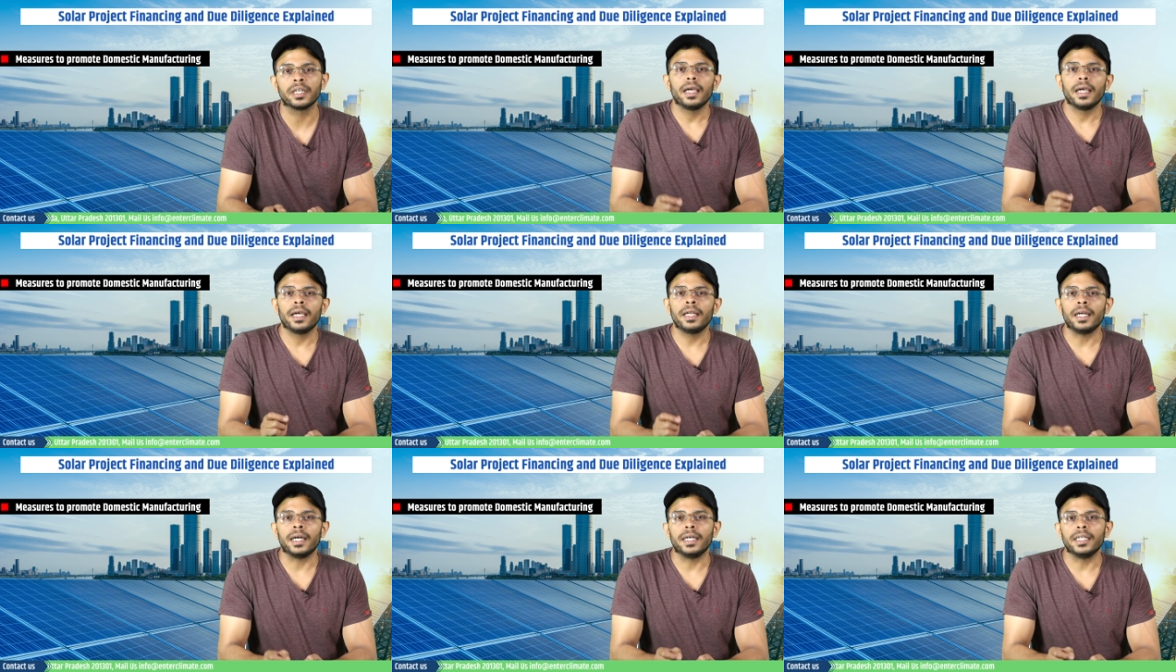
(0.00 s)

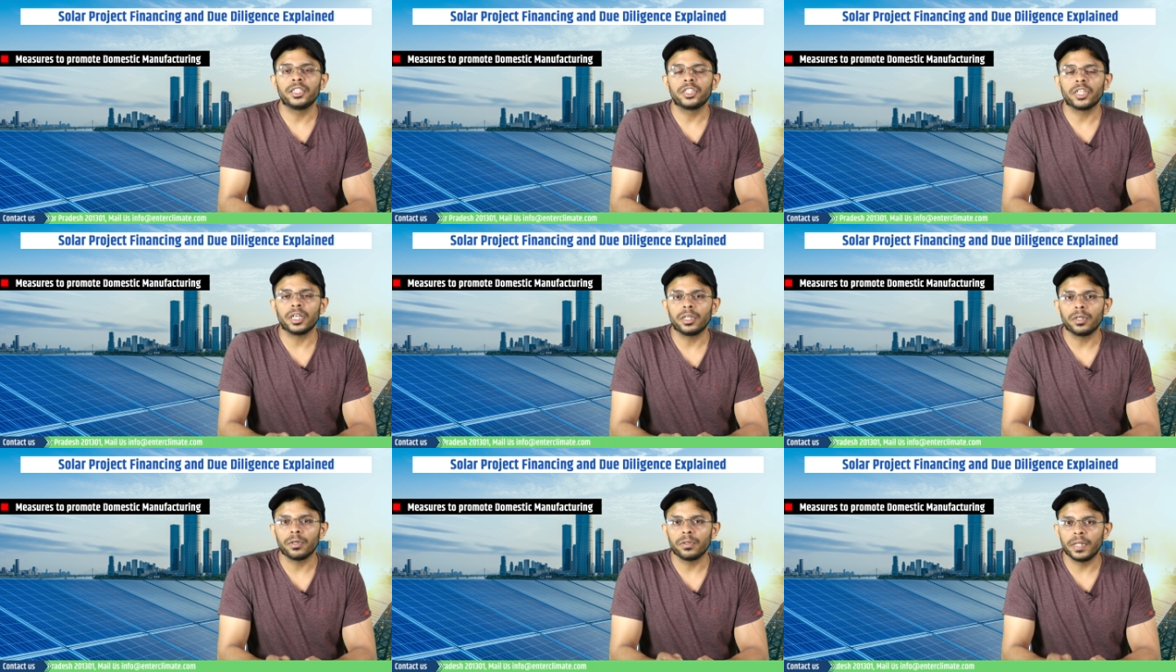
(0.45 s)
In
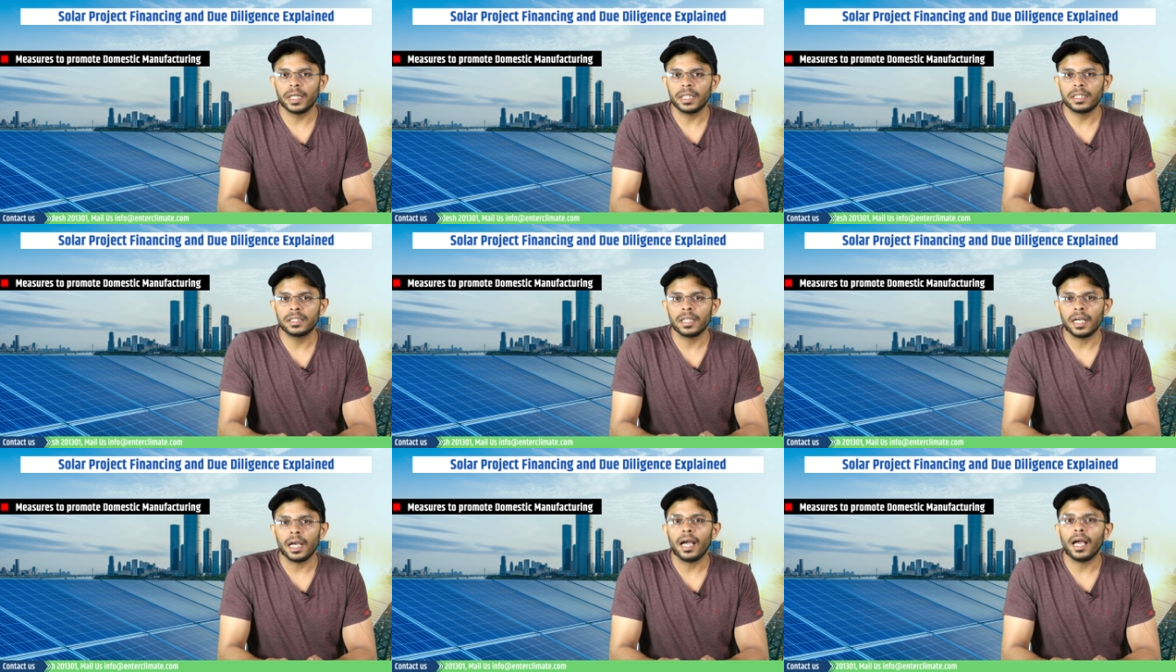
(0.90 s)
addition to
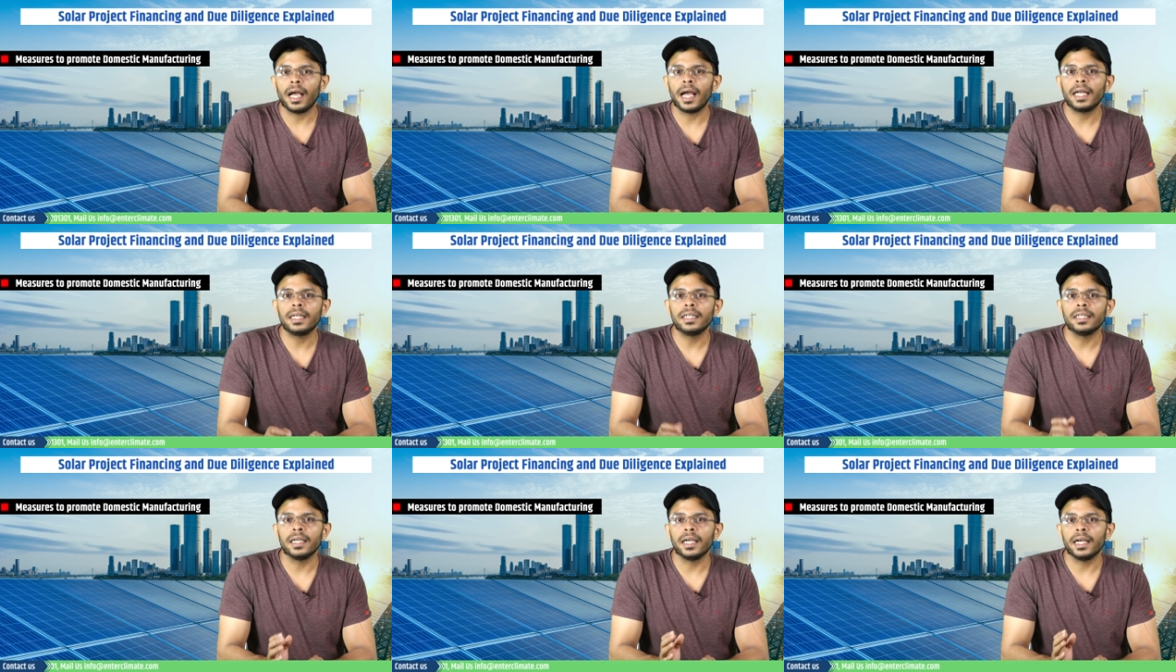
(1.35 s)
this,
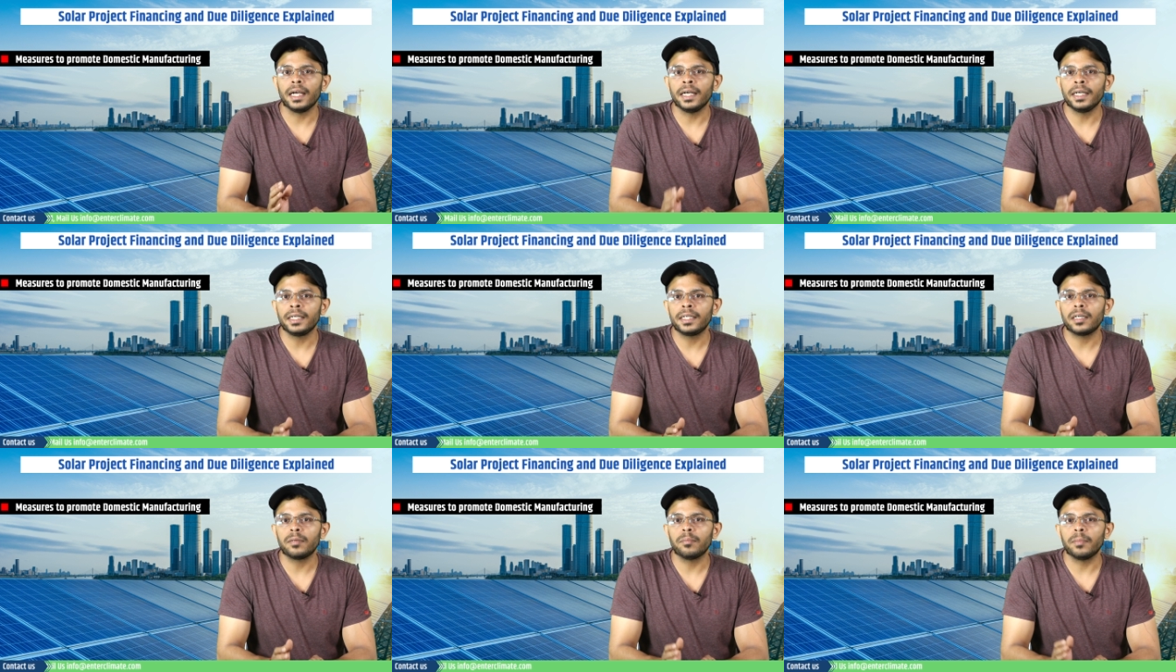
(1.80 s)
an
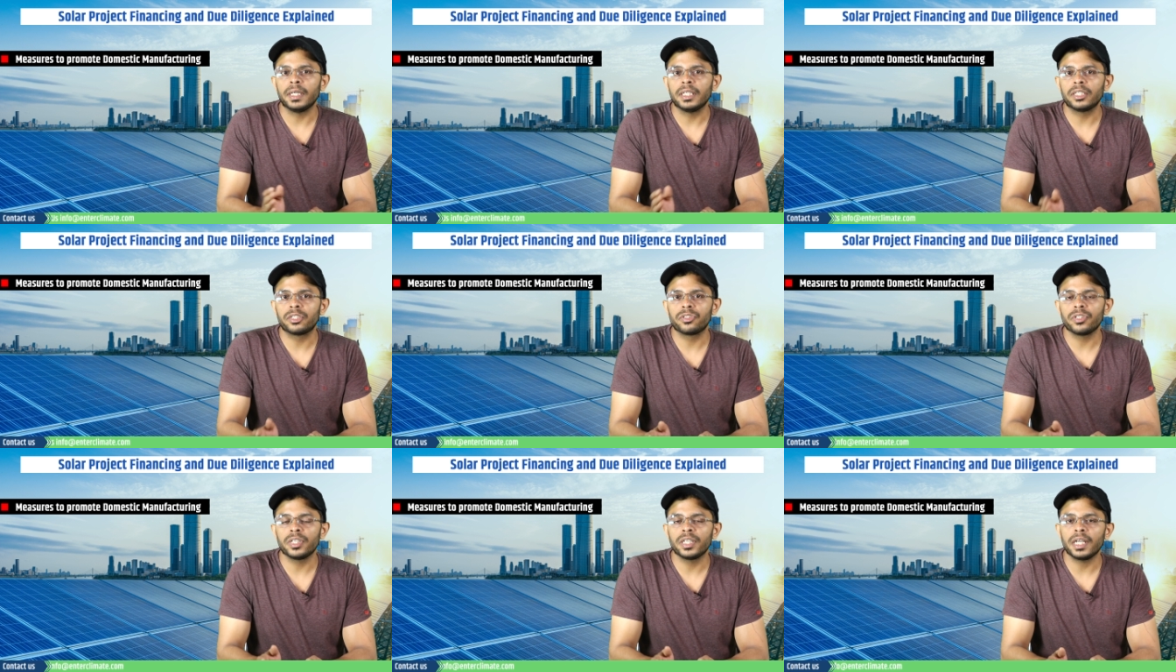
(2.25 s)

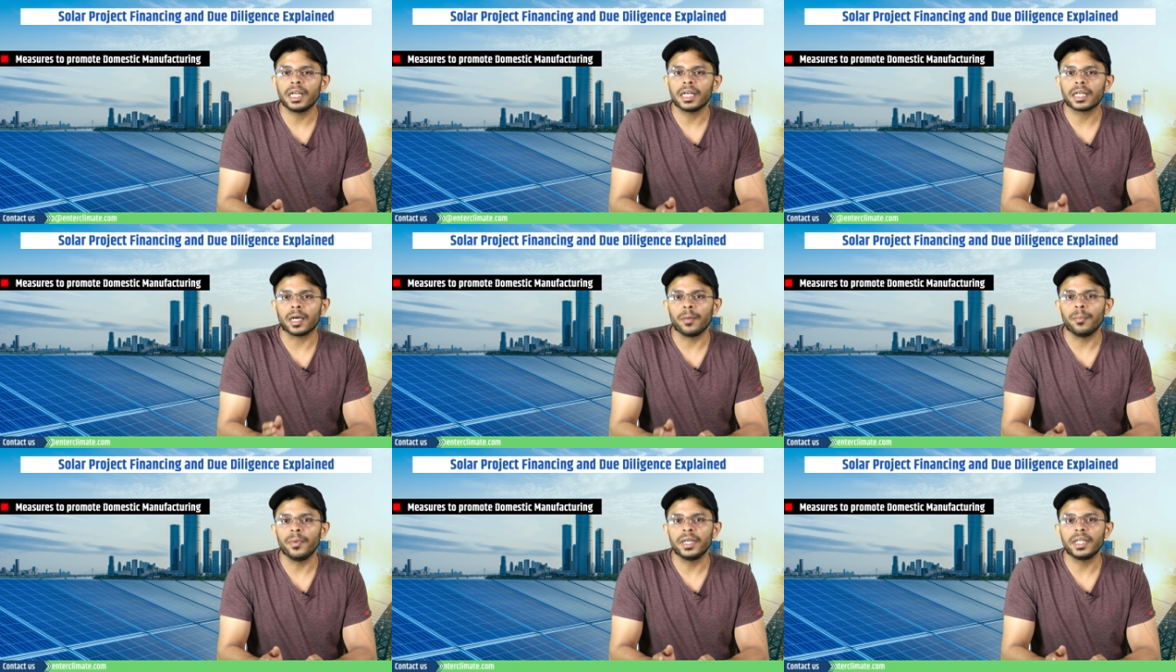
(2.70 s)
inter-ministerial
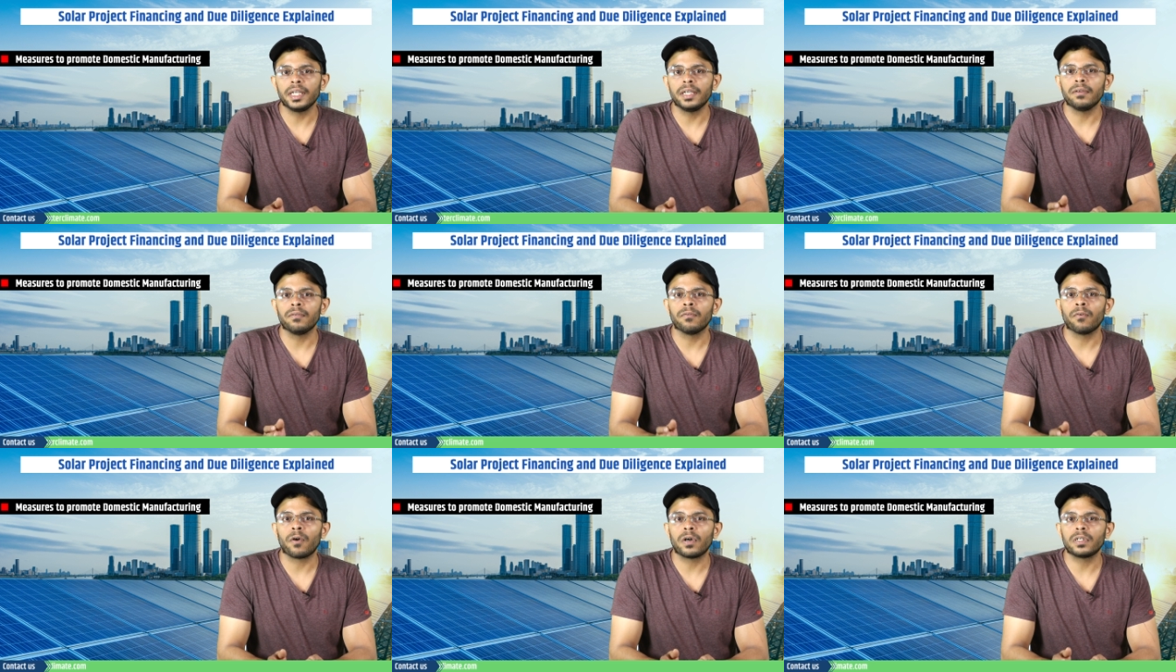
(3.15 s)

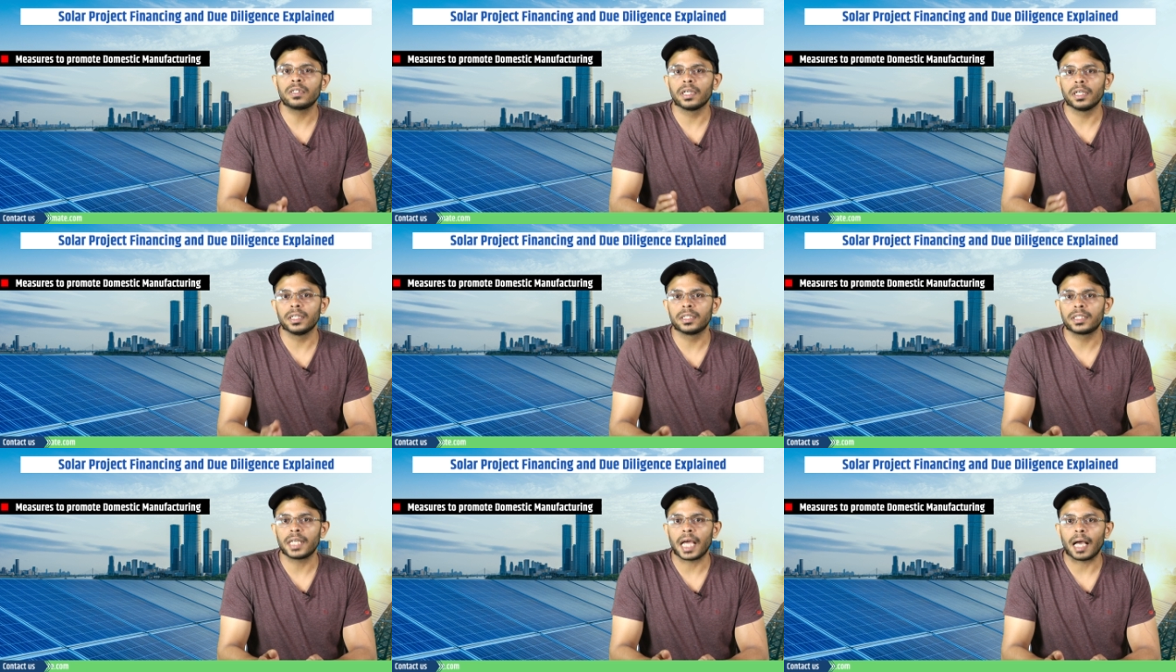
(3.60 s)
committee was
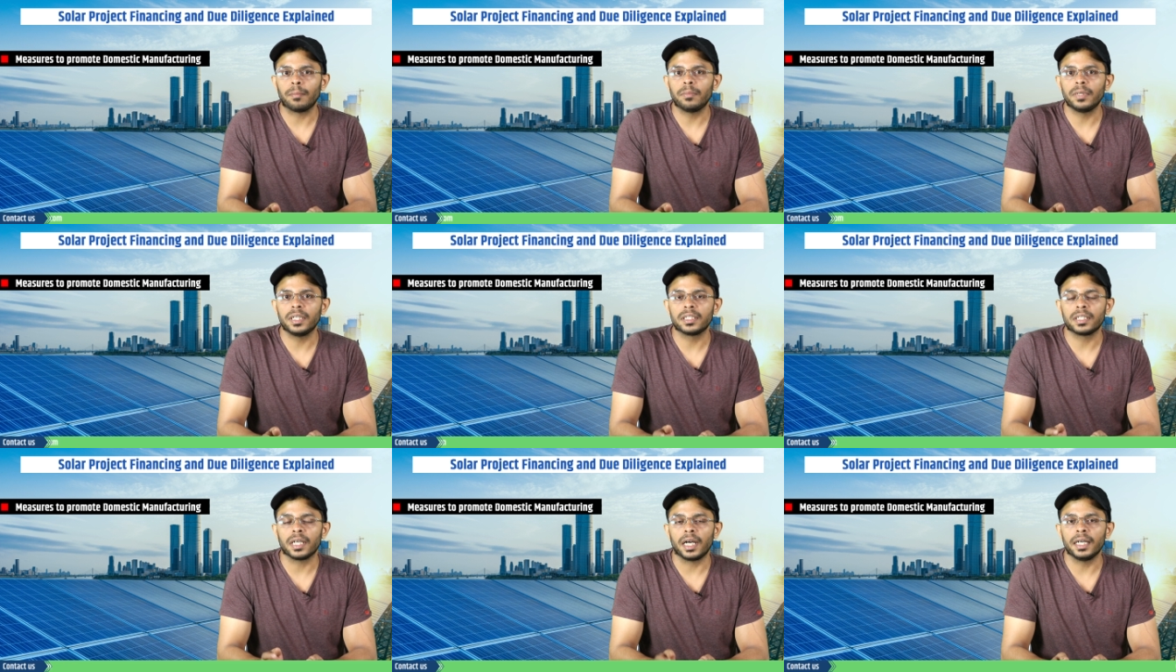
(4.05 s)
established